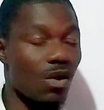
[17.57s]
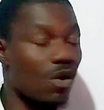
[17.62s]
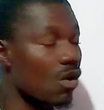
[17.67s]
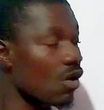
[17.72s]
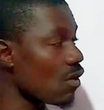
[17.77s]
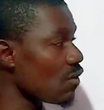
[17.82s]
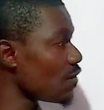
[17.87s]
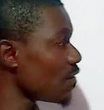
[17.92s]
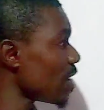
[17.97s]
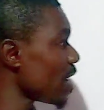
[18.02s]

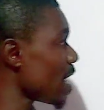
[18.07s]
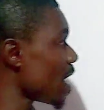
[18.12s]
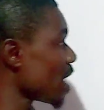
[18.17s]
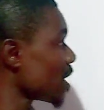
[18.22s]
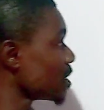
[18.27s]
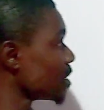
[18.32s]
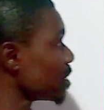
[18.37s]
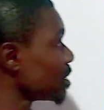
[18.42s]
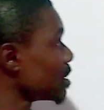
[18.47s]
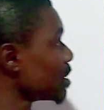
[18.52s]
of
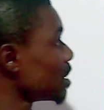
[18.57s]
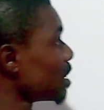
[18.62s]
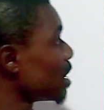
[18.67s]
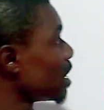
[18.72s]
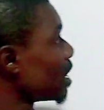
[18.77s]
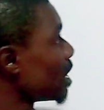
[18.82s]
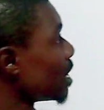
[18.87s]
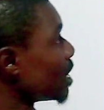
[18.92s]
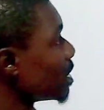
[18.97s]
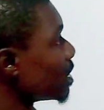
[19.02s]
x.
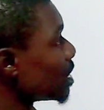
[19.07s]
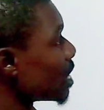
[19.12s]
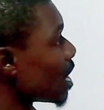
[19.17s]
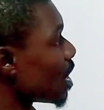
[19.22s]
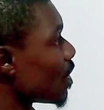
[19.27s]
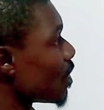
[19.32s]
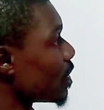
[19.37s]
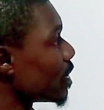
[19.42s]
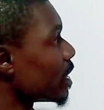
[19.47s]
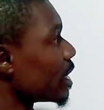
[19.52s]

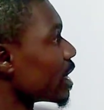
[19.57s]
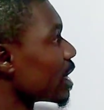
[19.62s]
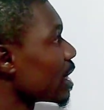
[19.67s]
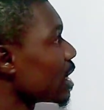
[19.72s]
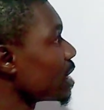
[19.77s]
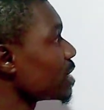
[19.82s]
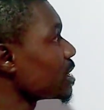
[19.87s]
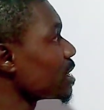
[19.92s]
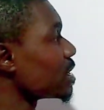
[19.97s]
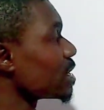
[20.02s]
Now in
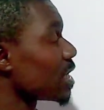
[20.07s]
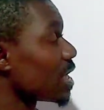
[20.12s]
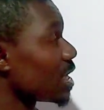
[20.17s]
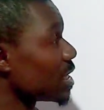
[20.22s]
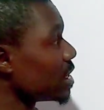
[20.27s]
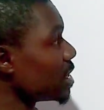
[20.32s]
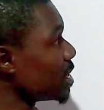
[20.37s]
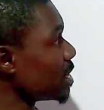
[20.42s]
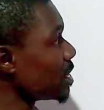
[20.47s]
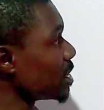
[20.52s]
cases
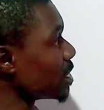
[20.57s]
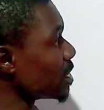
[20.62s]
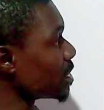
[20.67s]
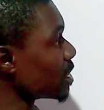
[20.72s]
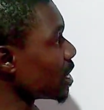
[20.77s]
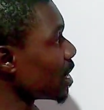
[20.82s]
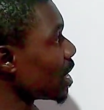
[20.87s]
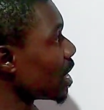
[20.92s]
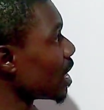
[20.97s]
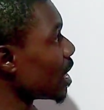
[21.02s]
like
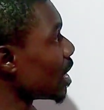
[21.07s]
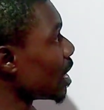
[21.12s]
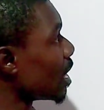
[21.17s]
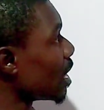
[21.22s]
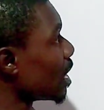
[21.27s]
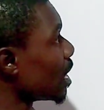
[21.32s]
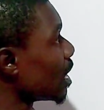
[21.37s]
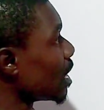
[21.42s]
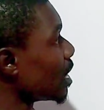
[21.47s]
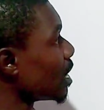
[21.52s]
this,
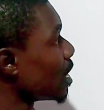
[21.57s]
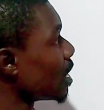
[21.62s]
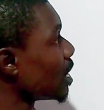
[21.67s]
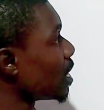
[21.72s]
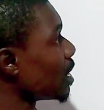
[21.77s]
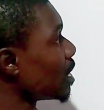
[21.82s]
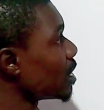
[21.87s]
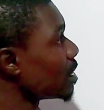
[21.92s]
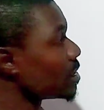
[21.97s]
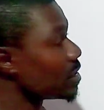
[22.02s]

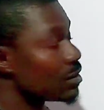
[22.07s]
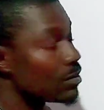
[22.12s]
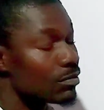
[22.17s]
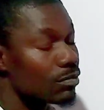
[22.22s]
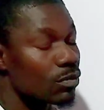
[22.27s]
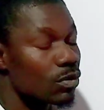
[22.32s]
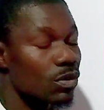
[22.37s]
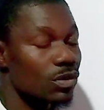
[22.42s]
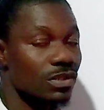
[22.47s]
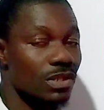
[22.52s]
the
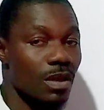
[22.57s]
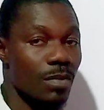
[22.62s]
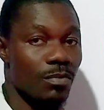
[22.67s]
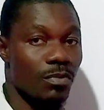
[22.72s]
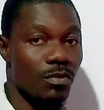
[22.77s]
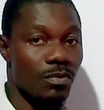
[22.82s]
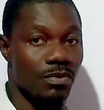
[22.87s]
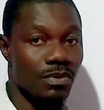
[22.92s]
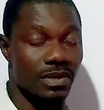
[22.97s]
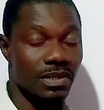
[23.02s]
most
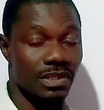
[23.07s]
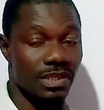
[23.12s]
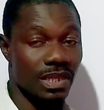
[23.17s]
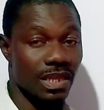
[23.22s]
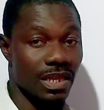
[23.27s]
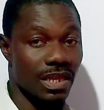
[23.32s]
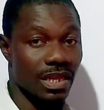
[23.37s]
appropriate